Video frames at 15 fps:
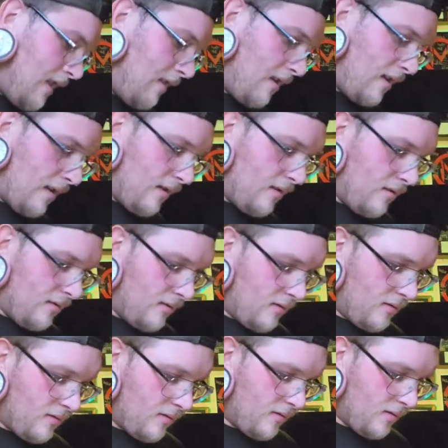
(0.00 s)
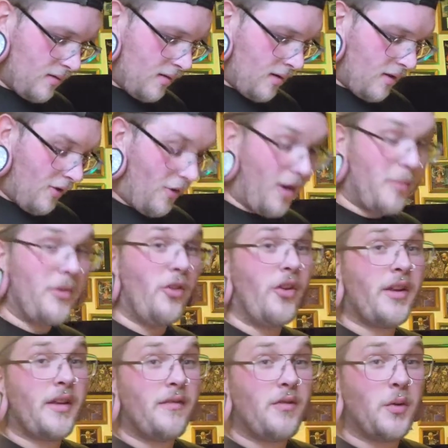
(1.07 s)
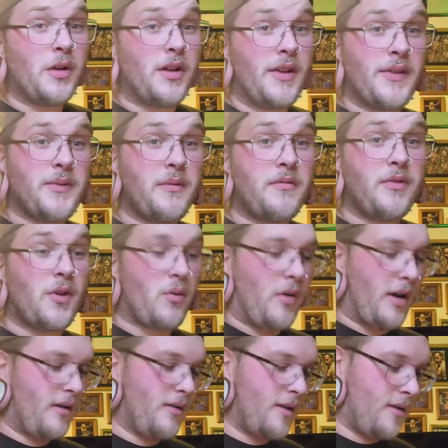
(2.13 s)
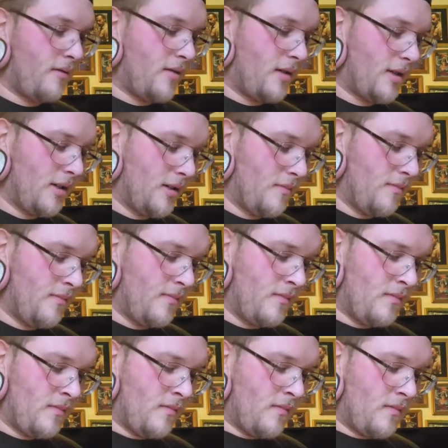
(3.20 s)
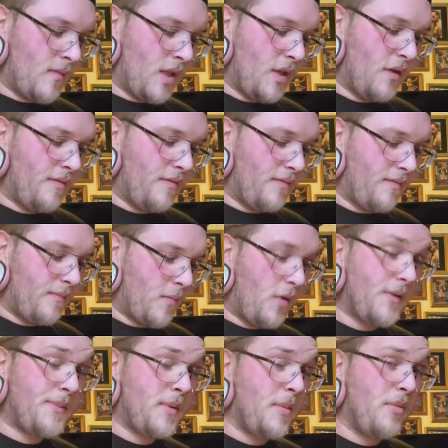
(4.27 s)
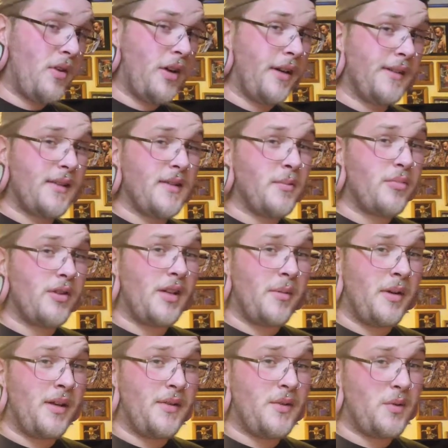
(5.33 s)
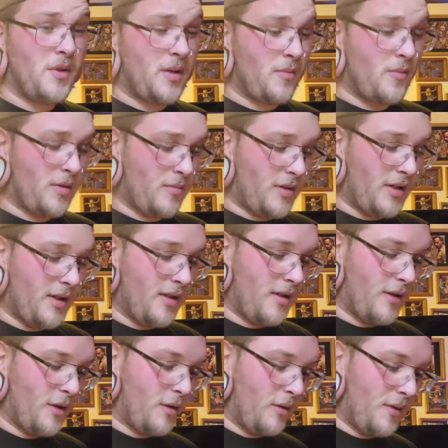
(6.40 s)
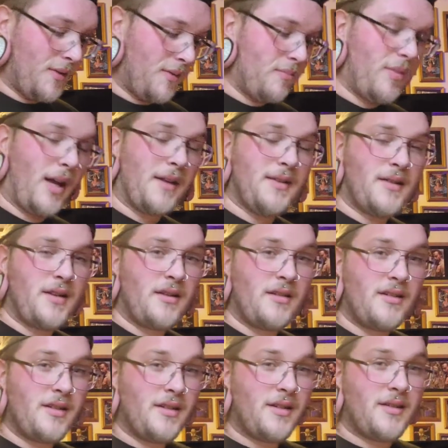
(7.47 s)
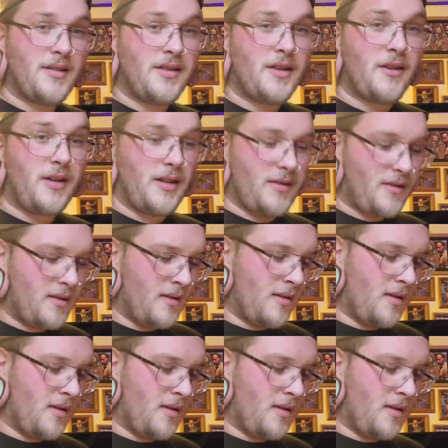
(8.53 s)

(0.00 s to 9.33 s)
Then, I've been looking forward to this one for a while now. No, most people are, 'cause it's a pretty mainstream one, but the Girls in Panza series.